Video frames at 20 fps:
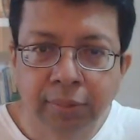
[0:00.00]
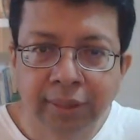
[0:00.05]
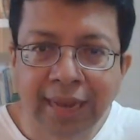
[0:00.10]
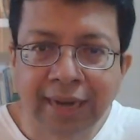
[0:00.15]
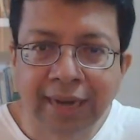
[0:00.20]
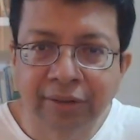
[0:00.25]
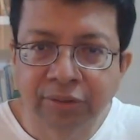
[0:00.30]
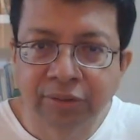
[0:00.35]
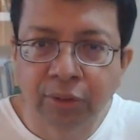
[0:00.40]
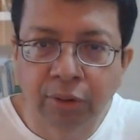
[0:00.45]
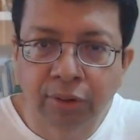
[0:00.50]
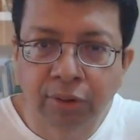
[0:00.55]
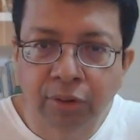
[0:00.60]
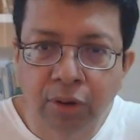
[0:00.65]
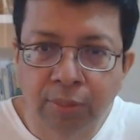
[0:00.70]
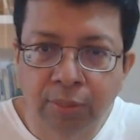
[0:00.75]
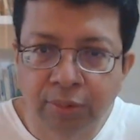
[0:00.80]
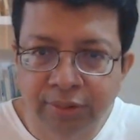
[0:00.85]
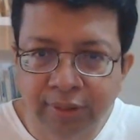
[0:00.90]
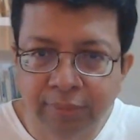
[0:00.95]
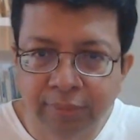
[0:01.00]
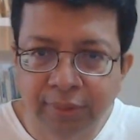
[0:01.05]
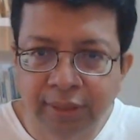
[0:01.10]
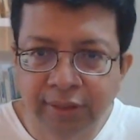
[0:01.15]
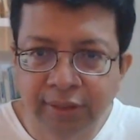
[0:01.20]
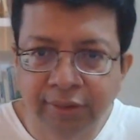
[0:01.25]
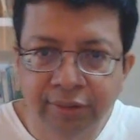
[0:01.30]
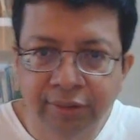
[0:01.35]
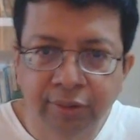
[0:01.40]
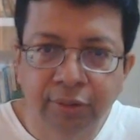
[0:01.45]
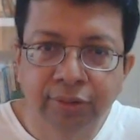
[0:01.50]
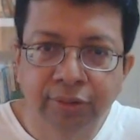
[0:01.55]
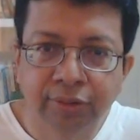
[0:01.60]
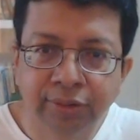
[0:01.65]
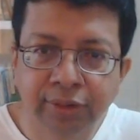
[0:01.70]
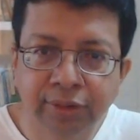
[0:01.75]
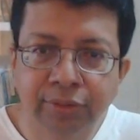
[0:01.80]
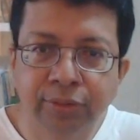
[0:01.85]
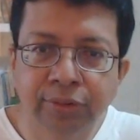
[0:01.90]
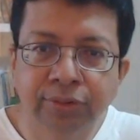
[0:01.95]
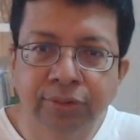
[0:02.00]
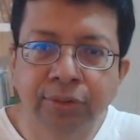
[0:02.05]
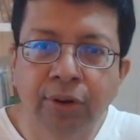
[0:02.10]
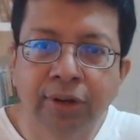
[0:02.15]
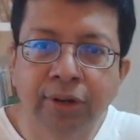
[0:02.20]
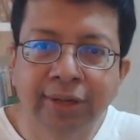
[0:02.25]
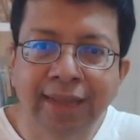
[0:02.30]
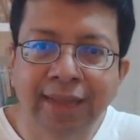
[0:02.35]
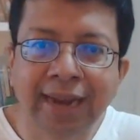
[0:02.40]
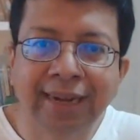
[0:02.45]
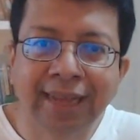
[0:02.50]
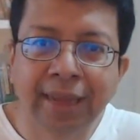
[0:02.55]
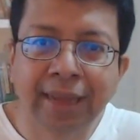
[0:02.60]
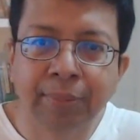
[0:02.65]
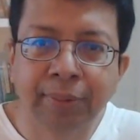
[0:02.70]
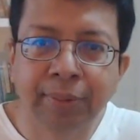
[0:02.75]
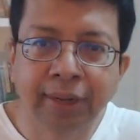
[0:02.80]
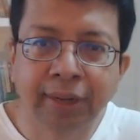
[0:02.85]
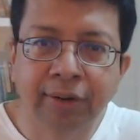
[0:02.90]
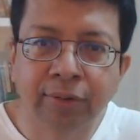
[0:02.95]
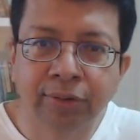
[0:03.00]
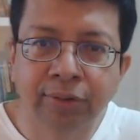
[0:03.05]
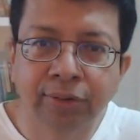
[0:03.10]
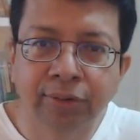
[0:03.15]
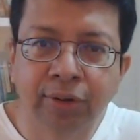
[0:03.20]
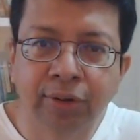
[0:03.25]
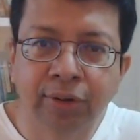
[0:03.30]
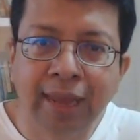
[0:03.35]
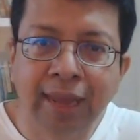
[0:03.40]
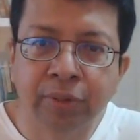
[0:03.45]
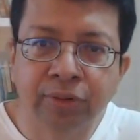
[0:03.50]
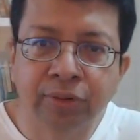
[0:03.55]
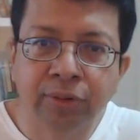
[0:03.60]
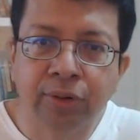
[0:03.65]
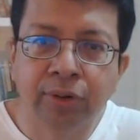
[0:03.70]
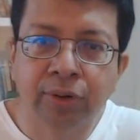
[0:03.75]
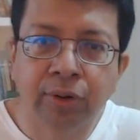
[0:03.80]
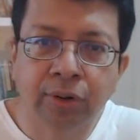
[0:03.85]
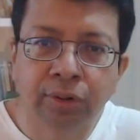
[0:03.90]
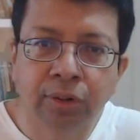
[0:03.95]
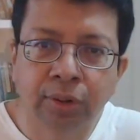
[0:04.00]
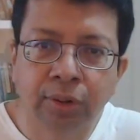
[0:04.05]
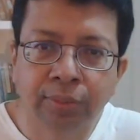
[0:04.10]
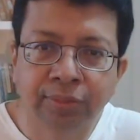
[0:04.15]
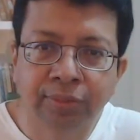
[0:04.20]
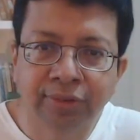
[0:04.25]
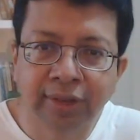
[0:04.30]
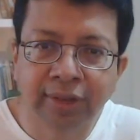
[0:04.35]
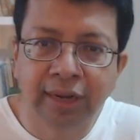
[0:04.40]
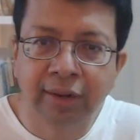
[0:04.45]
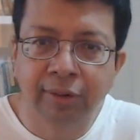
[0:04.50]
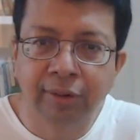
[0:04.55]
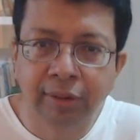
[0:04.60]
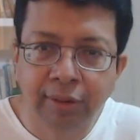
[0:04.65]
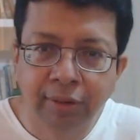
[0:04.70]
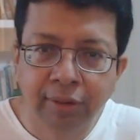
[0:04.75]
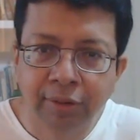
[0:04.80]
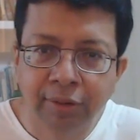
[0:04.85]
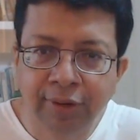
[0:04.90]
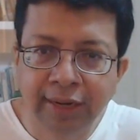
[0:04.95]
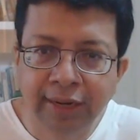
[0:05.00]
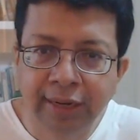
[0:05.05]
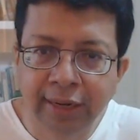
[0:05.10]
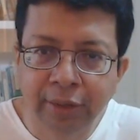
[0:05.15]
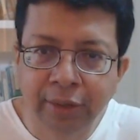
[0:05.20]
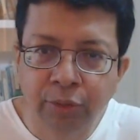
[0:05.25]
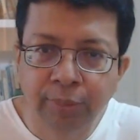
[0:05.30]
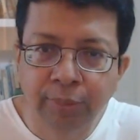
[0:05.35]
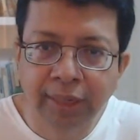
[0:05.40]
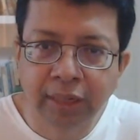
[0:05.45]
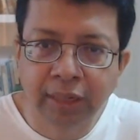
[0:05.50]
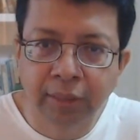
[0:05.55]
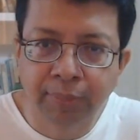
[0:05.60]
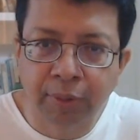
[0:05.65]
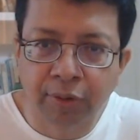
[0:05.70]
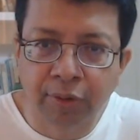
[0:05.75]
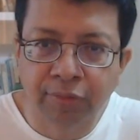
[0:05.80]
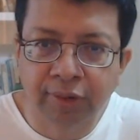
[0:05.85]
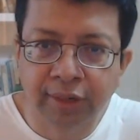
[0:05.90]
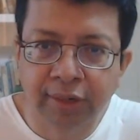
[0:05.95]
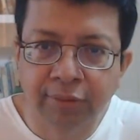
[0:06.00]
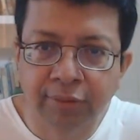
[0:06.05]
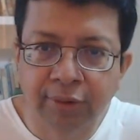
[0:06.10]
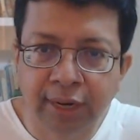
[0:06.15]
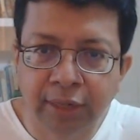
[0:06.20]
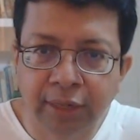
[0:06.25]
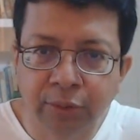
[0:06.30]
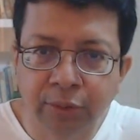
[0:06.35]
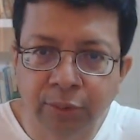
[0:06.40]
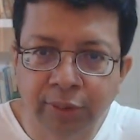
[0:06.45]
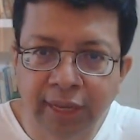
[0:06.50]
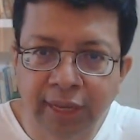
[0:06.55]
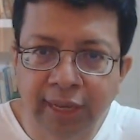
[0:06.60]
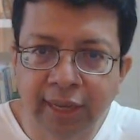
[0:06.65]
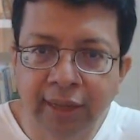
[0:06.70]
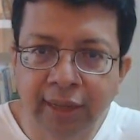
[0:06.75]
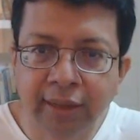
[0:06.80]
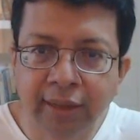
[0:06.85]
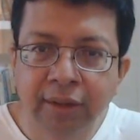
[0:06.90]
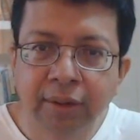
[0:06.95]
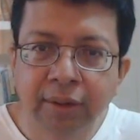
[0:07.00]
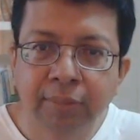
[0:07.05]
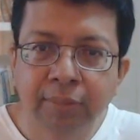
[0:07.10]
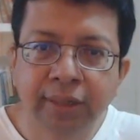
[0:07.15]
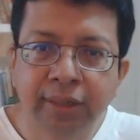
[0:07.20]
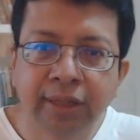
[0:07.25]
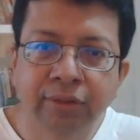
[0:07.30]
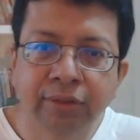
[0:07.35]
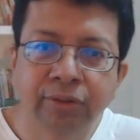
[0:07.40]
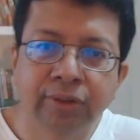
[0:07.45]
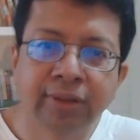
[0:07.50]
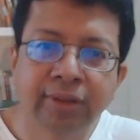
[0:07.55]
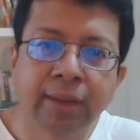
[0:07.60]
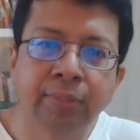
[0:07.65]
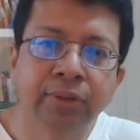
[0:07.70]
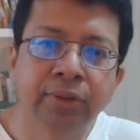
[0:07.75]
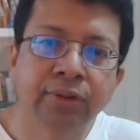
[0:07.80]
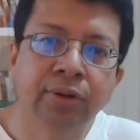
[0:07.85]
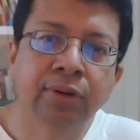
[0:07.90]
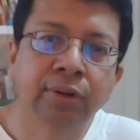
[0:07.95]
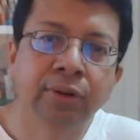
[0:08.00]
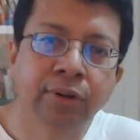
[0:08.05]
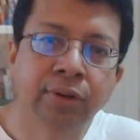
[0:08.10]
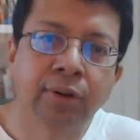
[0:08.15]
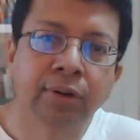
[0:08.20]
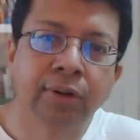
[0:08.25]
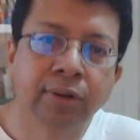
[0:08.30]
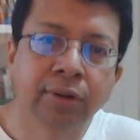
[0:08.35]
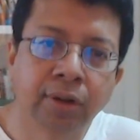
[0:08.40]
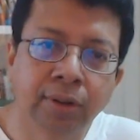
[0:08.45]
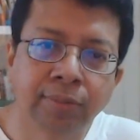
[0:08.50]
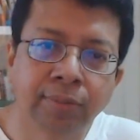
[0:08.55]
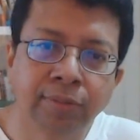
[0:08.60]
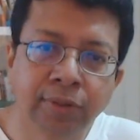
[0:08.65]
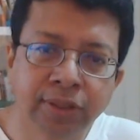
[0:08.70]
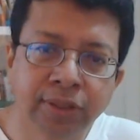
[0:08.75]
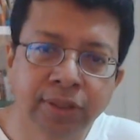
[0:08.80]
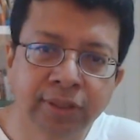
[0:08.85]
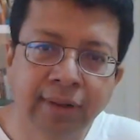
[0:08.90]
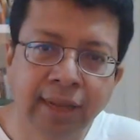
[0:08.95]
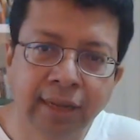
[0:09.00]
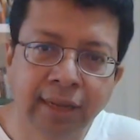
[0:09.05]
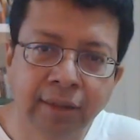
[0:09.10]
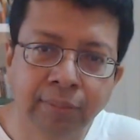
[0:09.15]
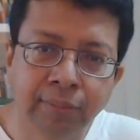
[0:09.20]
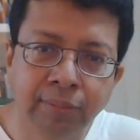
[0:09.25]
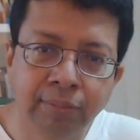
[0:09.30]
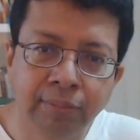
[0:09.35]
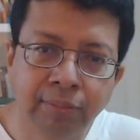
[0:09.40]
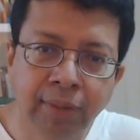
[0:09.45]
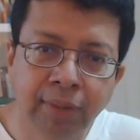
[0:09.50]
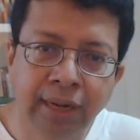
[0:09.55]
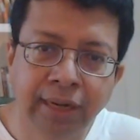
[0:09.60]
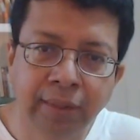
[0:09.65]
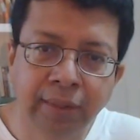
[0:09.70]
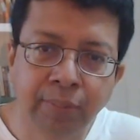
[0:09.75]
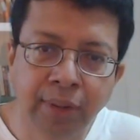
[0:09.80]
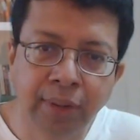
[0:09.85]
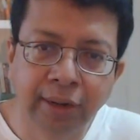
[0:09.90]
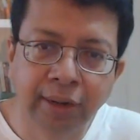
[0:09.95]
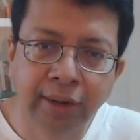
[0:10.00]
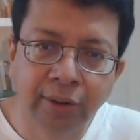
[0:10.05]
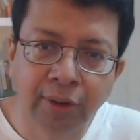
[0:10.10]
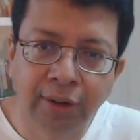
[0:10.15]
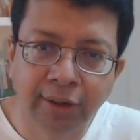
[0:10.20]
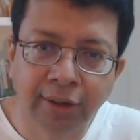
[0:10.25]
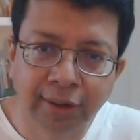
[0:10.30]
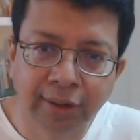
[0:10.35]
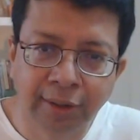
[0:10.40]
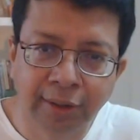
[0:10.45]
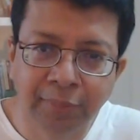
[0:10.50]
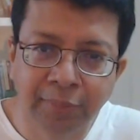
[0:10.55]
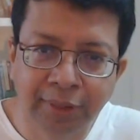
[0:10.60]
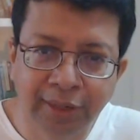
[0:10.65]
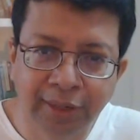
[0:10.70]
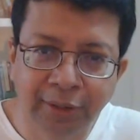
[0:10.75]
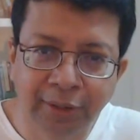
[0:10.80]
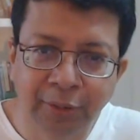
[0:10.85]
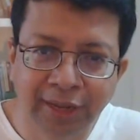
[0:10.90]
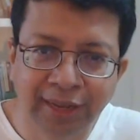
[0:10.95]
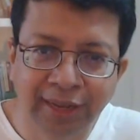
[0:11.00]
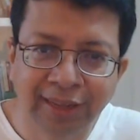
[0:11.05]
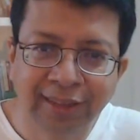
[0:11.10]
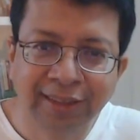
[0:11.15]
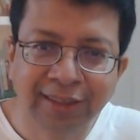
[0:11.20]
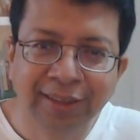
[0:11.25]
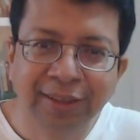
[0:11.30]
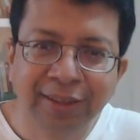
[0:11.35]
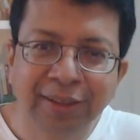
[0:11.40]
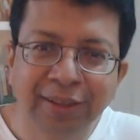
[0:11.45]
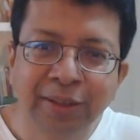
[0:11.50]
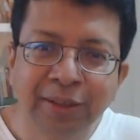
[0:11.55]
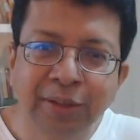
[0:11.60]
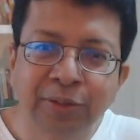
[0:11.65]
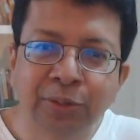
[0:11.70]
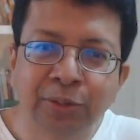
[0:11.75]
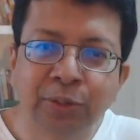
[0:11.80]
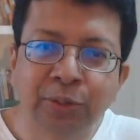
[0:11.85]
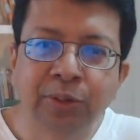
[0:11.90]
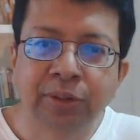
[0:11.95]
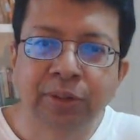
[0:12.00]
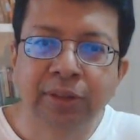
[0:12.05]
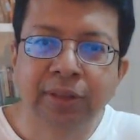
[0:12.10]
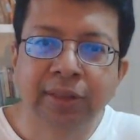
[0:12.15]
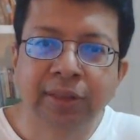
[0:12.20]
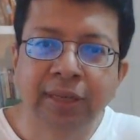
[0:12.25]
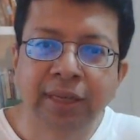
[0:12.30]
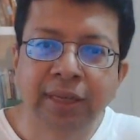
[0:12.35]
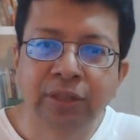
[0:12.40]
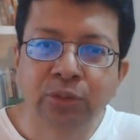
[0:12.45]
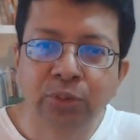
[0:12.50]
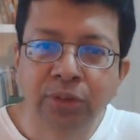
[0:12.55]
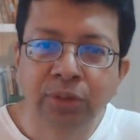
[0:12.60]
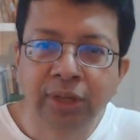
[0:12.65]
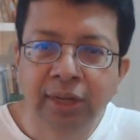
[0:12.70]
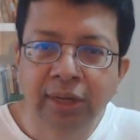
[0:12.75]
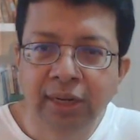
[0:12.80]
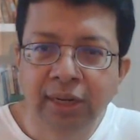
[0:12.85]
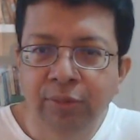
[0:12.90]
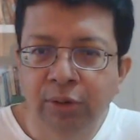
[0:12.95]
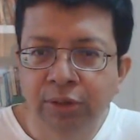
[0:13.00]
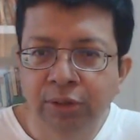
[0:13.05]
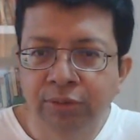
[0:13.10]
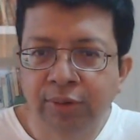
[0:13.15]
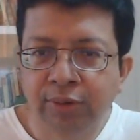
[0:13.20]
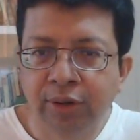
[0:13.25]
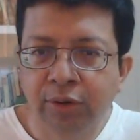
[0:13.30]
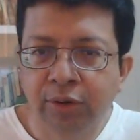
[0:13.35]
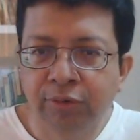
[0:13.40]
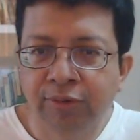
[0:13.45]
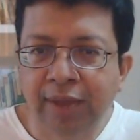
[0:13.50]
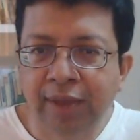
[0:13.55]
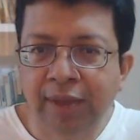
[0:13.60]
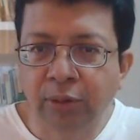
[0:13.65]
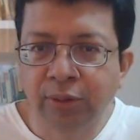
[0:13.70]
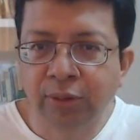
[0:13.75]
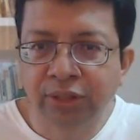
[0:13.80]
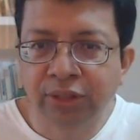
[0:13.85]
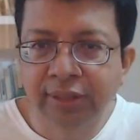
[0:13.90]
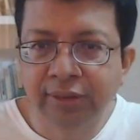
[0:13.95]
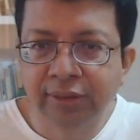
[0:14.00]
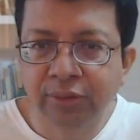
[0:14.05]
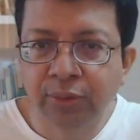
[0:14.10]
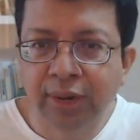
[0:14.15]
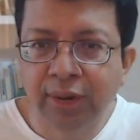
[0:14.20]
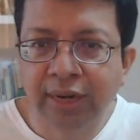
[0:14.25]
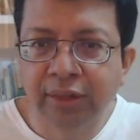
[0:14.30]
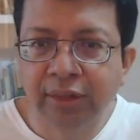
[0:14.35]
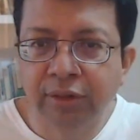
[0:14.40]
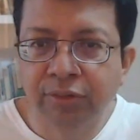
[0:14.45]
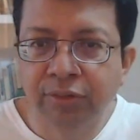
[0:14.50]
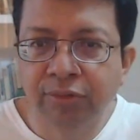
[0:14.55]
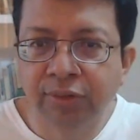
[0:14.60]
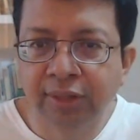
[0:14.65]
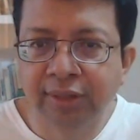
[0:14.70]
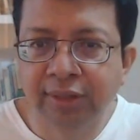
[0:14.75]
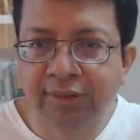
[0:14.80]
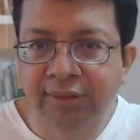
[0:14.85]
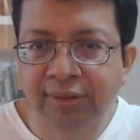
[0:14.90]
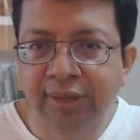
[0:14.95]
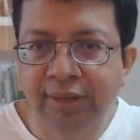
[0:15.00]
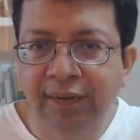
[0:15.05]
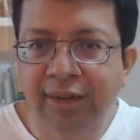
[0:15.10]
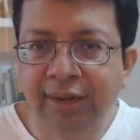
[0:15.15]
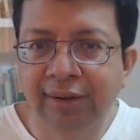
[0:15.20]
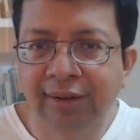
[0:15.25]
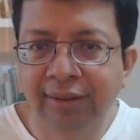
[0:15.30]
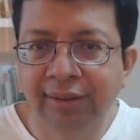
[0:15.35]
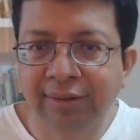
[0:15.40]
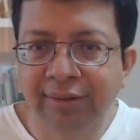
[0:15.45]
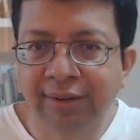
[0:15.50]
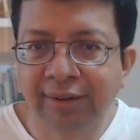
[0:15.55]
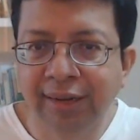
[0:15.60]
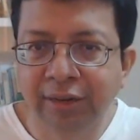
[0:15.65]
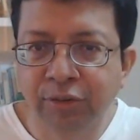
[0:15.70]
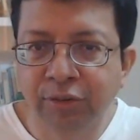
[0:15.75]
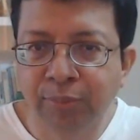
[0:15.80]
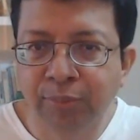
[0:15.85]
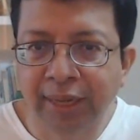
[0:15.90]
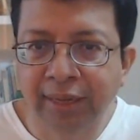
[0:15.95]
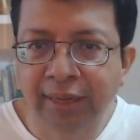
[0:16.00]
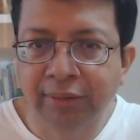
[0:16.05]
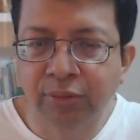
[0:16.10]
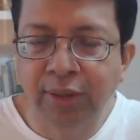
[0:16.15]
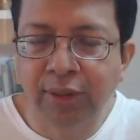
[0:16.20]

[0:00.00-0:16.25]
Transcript: cats.com or something. This was not that happening. It was not amazon.com still waiting to make a profit in Y2K, but this was amazon.com, which is like a multi-billion dollar company today. So the issue really was one of valuations. You had the first interest rate spike.